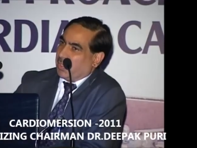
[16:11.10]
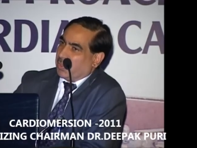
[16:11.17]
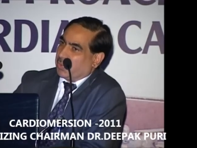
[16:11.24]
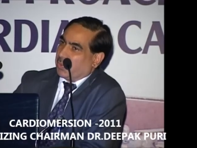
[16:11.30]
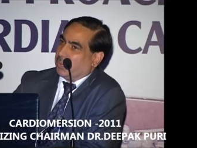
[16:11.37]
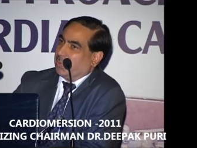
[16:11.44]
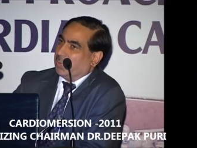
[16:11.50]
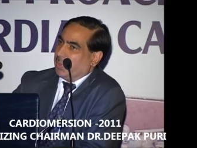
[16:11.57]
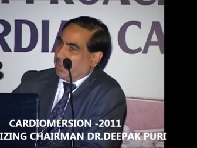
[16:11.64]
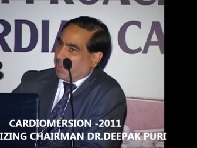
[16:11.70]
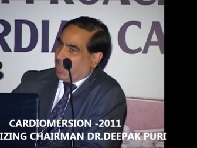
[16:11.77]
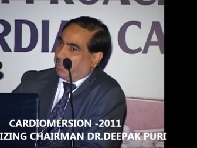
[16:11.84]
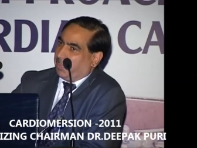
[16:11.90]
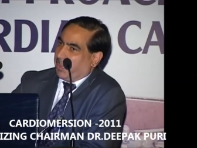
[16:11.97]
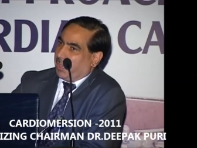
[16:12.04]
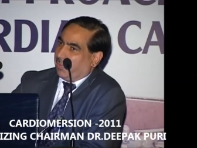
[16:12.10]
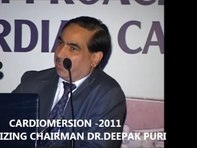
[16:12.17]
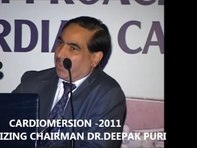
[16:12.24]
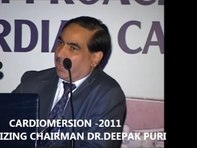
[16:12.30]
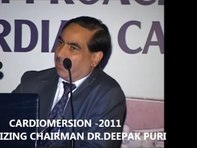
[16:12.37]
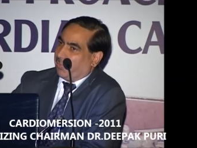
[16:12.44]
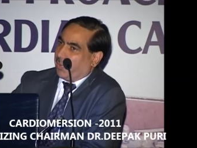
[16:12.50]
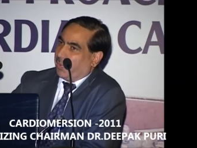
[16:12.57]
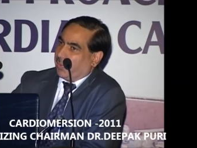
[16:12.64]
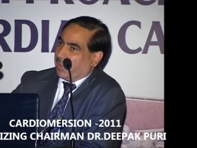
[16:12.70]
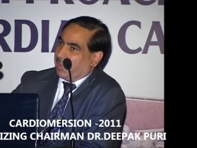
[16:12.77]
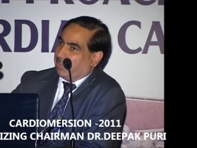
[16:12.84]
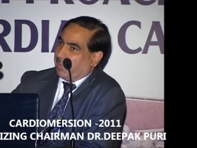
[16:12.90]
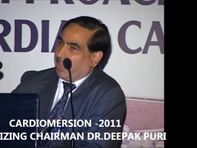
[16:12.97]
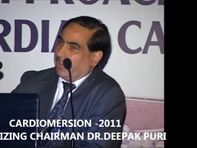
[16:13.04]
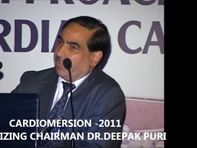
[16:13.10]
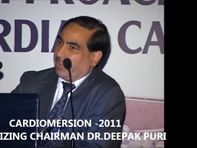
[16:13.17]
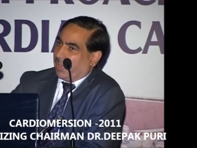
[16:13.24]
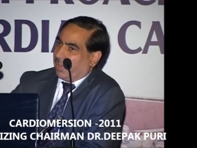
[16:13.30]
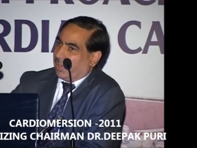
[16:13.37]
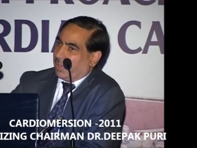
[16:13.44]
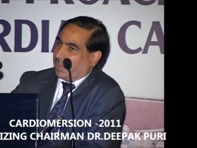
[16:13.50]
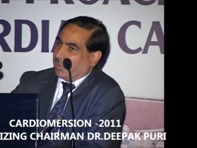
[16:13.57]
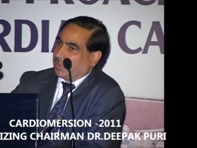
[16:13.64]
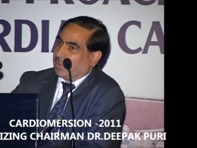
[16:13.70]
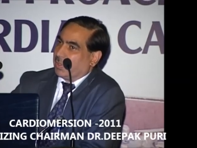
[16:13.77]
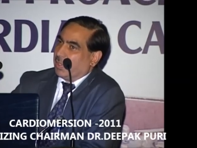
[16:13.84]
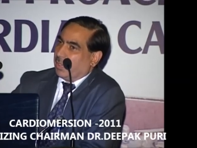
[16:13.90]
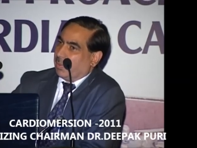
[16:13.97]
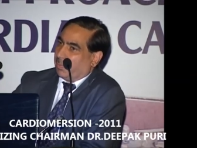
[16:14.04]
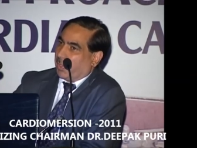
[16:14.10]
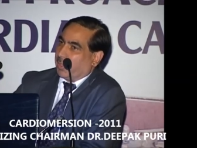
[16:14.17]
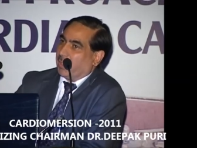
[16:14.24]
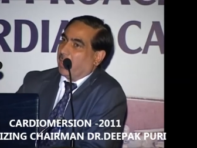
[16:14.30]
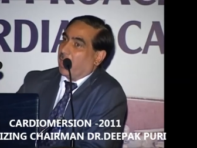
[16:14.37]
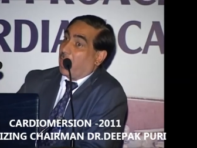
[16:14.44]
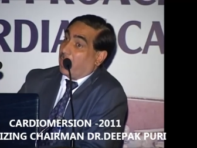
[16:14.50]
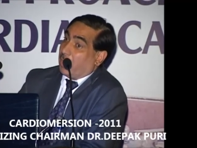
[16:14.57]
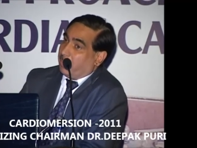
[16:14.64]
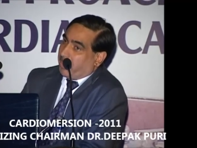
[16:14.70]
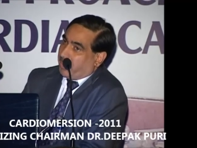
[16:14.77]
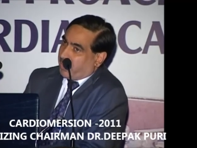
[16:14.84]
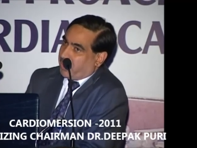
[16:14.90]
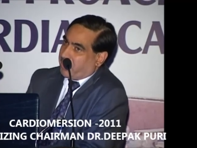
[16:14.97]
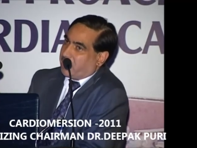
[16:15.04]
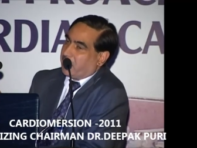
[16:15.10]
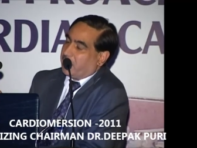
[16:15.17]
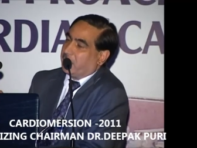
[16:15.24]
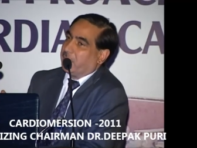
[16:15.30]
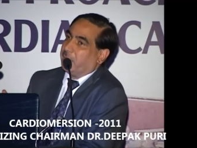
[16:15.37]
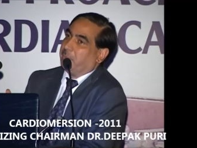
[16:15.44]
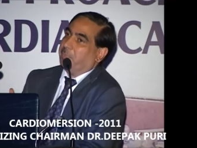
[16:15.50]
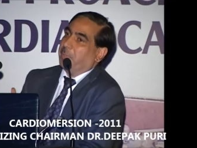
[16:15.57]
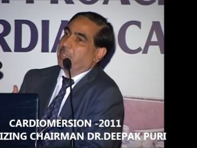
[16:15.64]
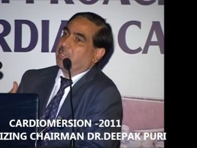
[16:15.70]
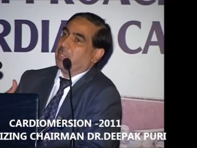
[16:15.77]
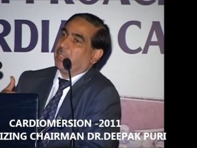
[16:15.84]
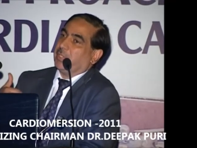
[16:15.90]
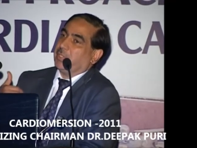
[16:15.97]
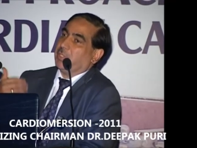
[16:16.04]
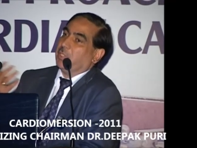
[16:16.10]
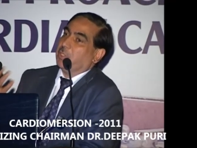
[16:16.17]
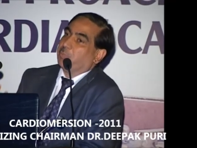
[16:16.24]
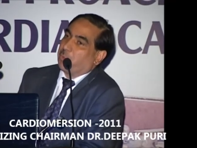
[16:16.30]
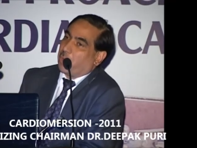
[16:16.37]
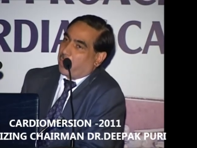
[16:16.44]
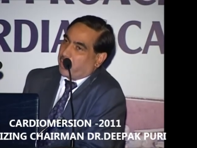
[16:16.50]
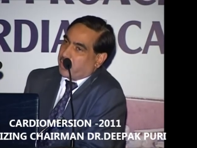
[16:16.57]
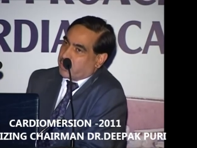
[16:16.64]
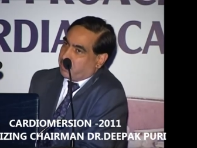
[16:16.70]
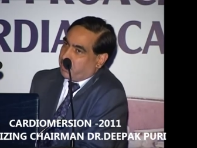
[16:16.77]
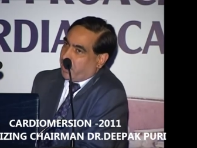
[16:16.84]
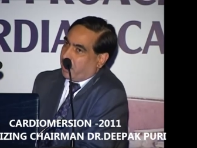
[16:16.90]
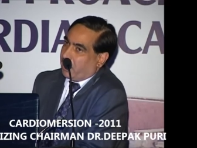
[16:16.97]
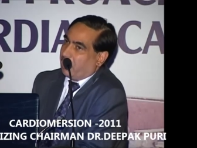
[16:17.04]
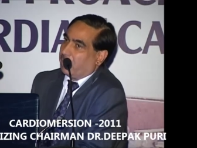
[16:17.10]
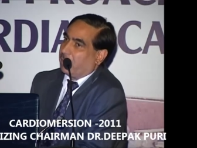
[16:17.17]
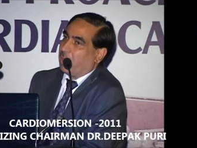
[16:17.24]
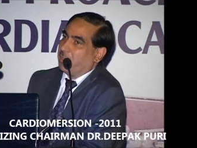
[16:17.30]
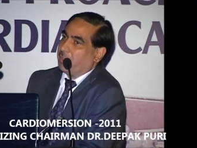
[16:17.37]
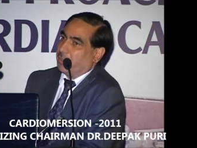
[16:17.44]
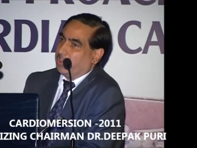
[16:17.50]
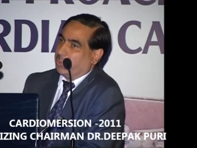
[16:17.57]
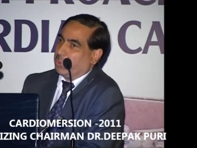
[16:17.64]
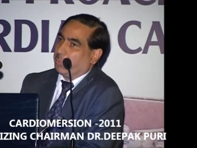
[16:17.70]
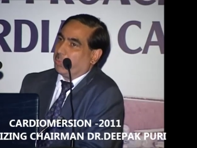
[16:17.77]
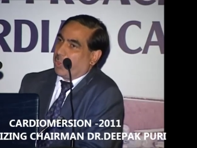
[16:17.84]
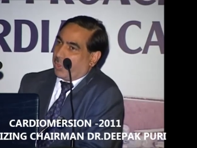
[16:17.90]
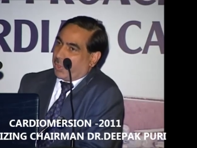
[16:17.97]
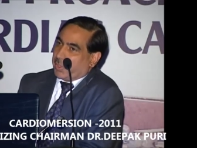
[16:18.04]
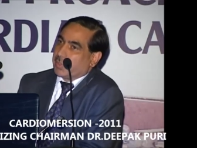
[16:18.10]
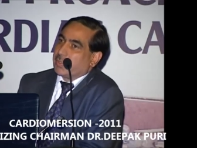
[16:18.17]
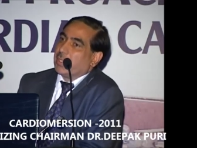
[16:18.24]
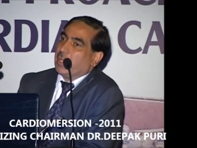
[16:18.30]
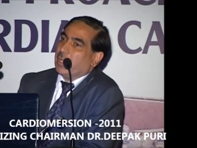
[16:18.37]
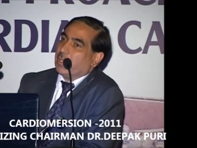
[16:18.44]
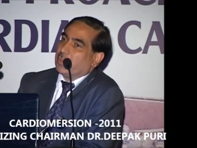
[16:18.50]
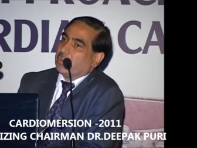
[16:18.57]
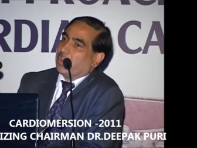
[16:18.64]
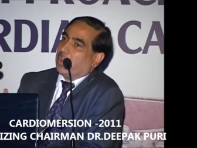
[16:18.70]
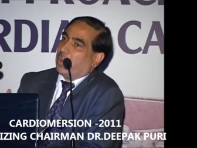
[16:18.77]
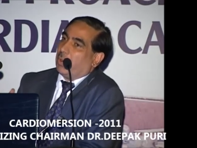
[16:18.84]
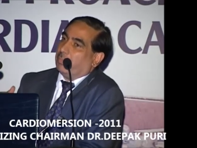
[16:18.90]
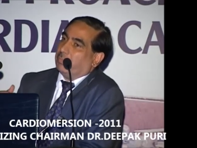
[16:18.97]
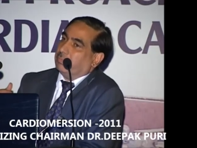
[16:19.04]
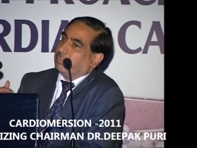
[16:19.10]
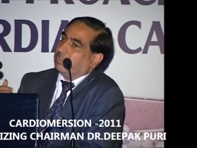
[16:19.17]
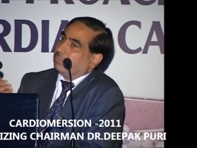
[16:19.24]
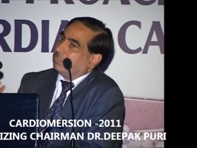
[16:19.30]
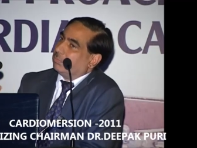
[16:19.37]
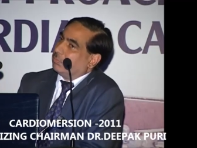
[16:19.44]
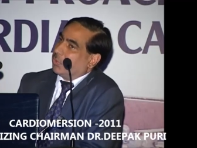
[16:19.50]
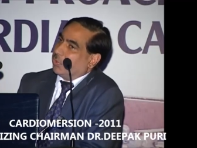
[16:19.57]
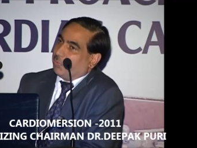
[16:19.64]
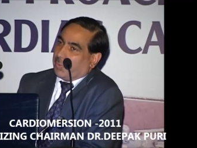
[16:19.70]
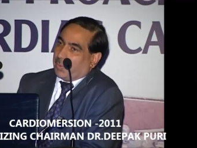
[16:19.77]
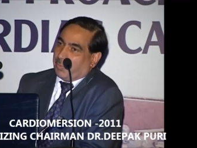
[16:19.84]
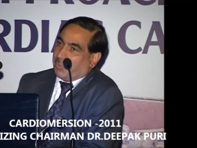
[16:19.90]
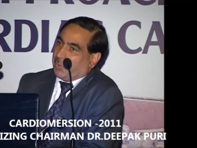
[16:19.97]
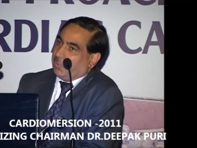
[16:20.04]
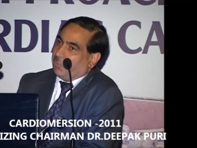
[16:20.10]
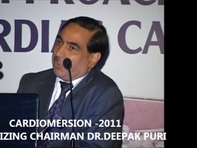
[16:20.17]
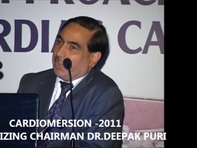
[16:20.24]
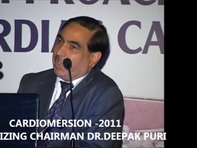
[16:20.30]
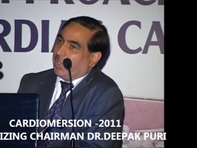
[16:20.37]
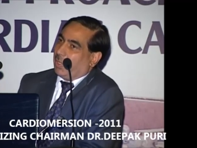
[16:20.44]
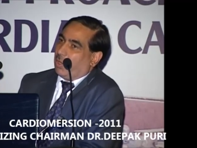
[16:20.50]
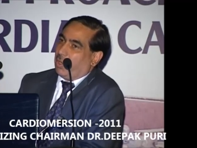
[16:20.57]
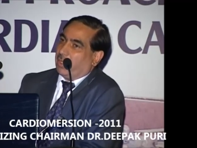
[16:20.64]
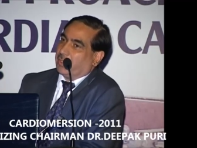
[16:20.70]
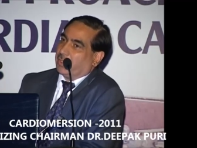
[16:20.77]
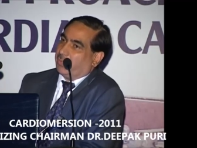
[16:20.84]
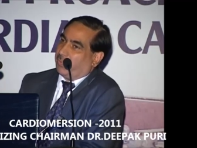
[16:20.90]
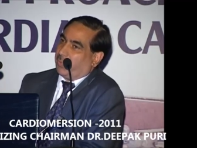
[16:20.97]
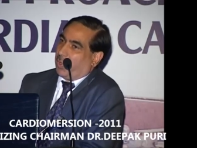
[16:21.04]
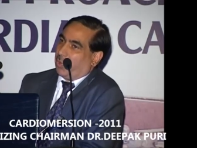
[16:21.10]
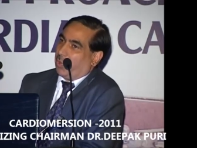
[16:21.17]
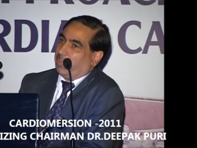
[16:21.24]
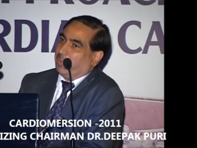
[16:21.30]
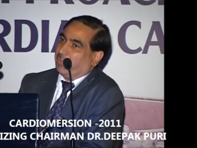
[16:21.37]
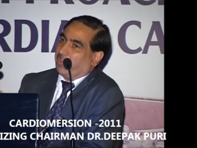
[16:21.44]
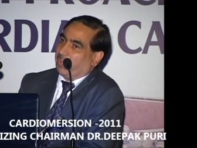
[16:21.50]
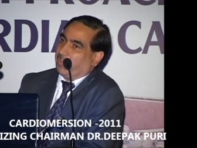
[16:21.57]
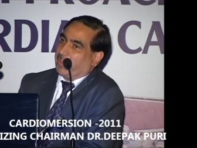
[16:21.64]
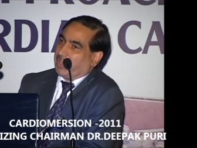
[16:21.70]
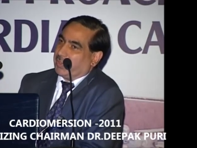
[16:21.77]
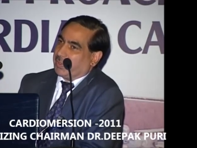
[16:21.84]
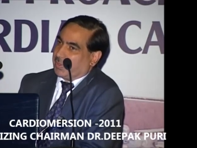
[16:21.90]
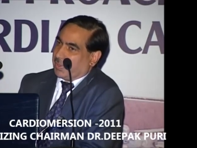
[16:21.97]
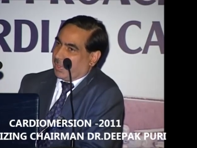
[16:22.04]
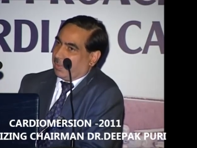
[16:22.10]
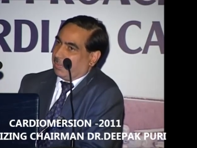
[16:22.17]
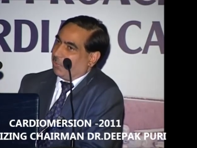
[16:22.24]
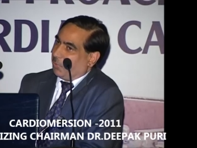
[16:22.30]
So during that period, we have found that benefit loss. But there are limitations that basic disease progress may continue to progress. So we need a longer term follow-up before we can say.